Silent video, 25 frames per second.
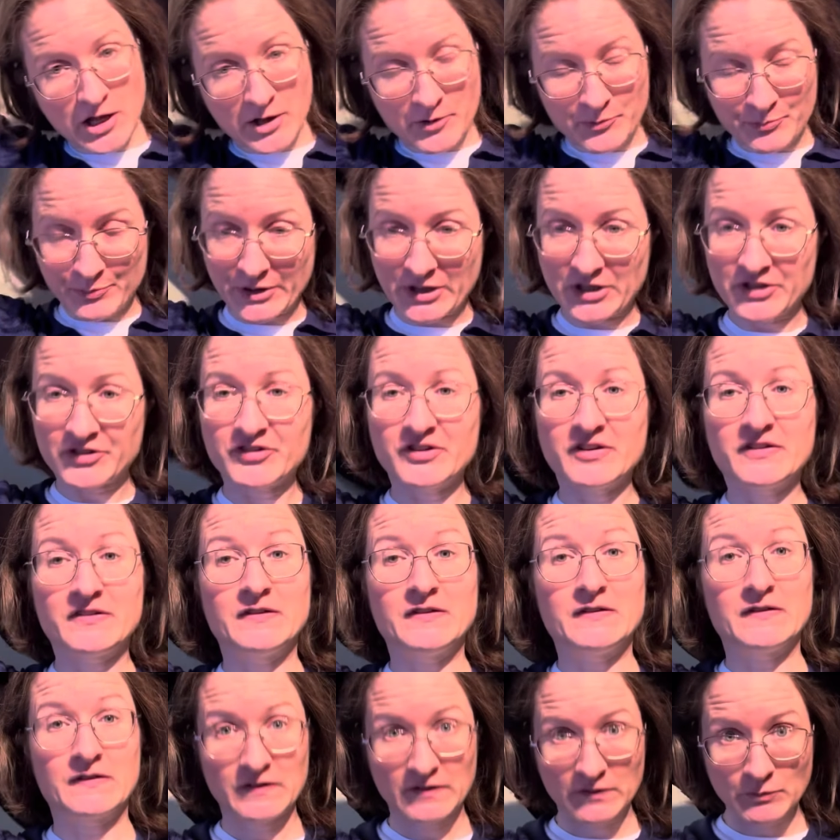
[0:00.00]
Because this
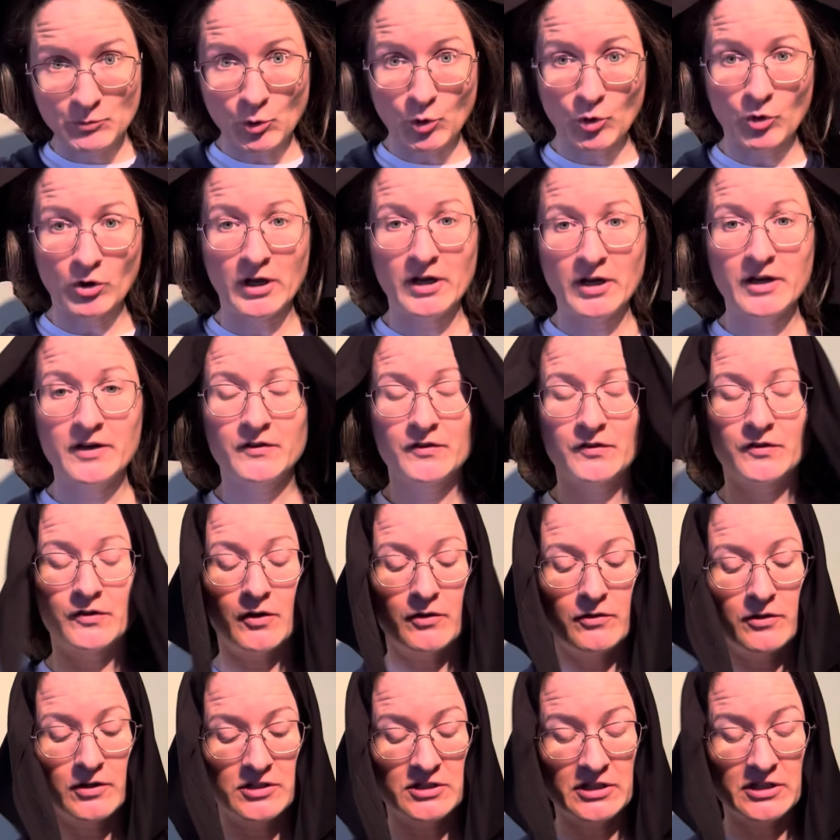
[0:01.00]
is smaller, so
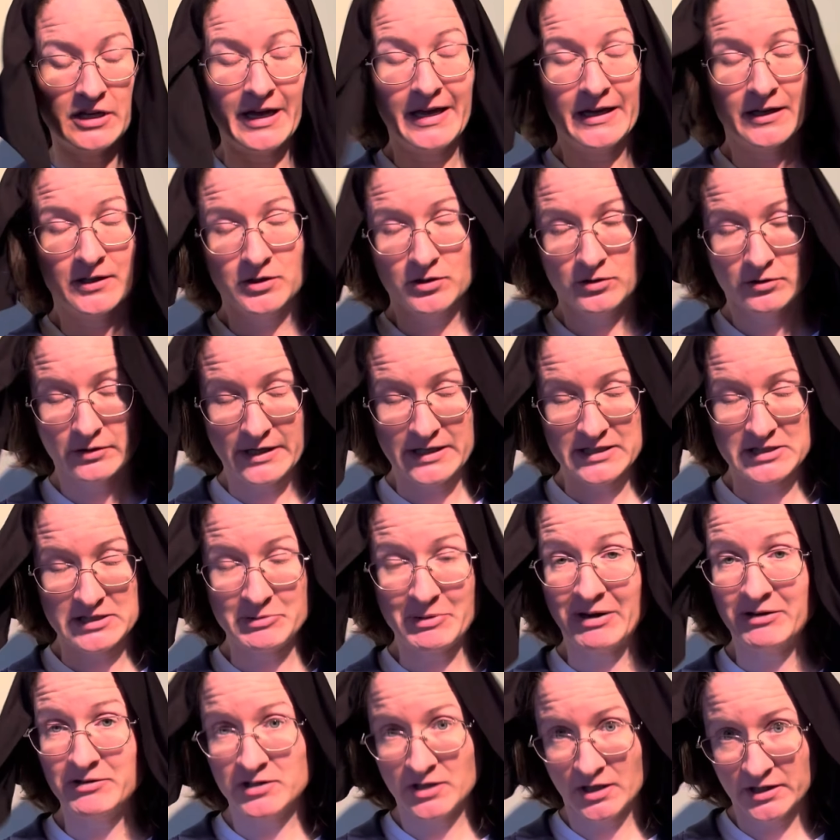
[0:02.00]
the diagonal is
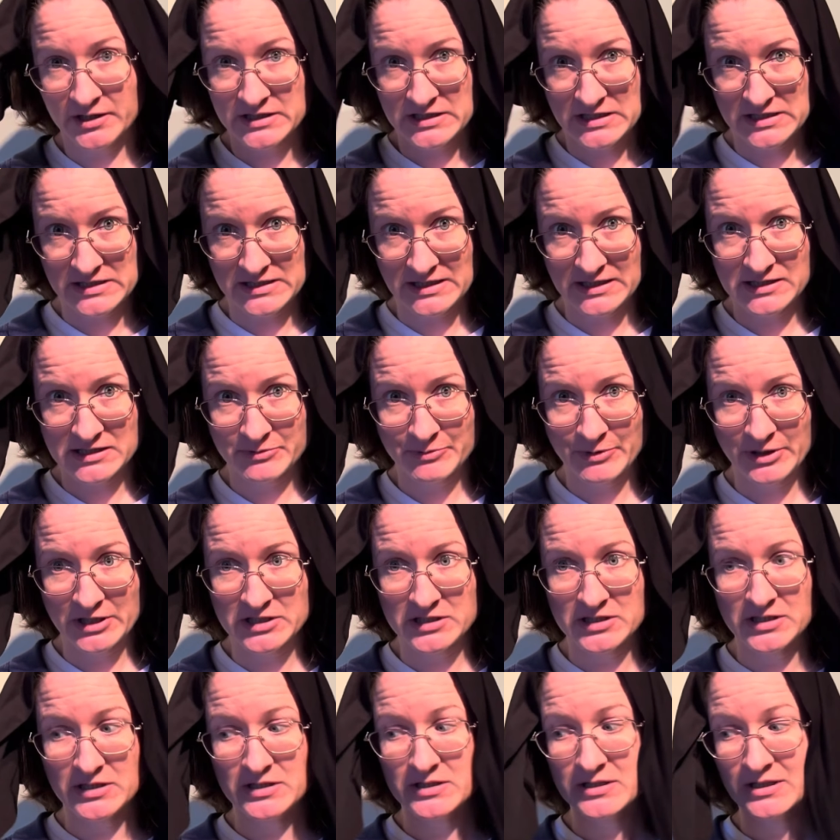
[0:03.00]
about 90
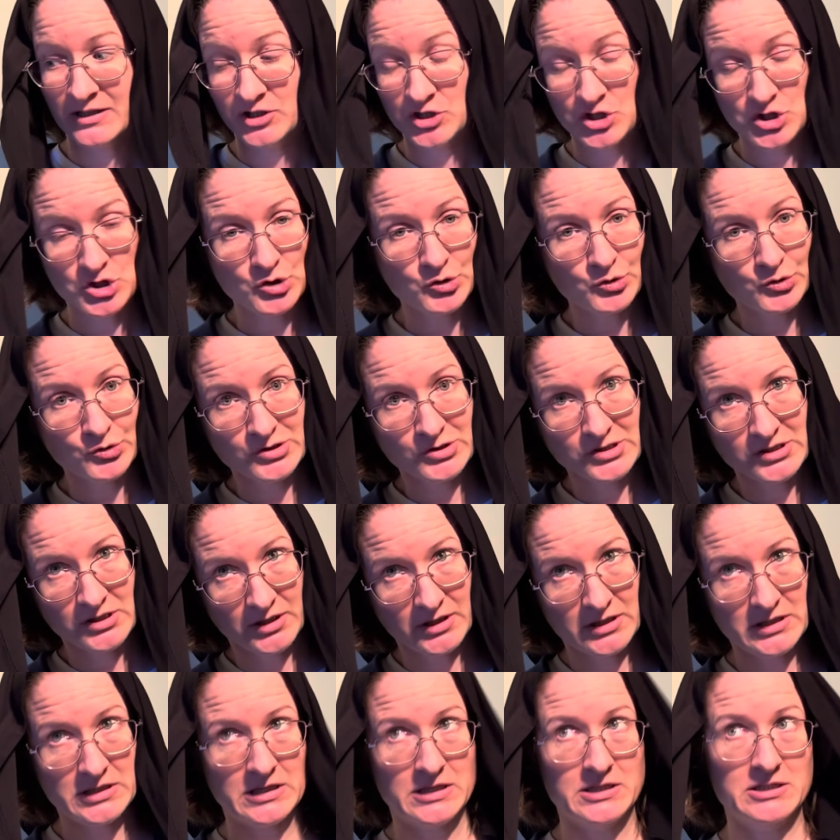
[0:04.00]
centimetres and the short
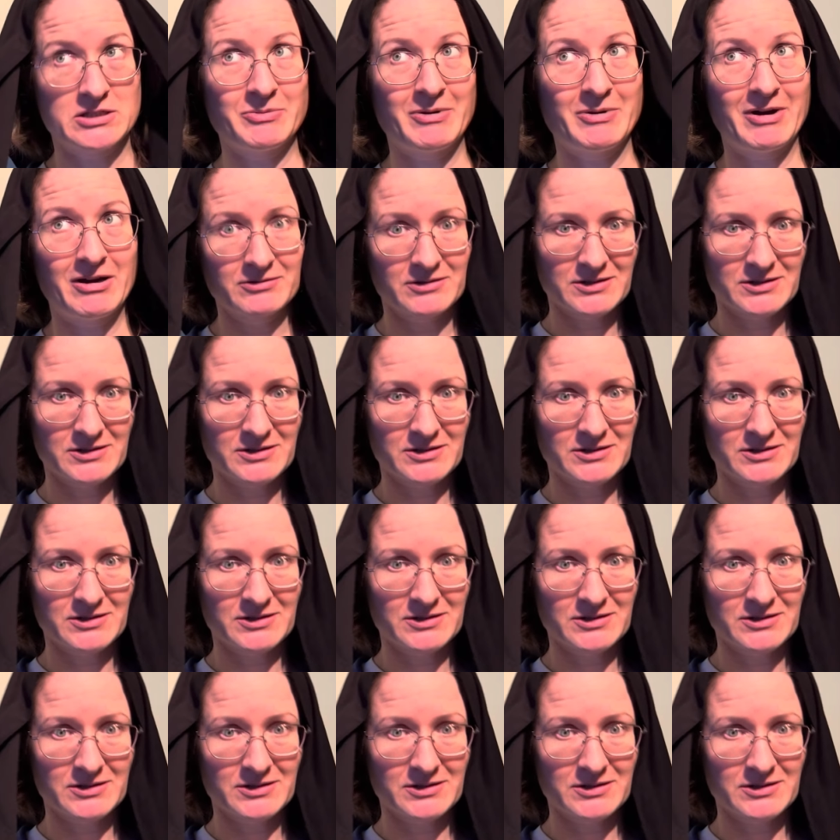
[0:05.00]
side is about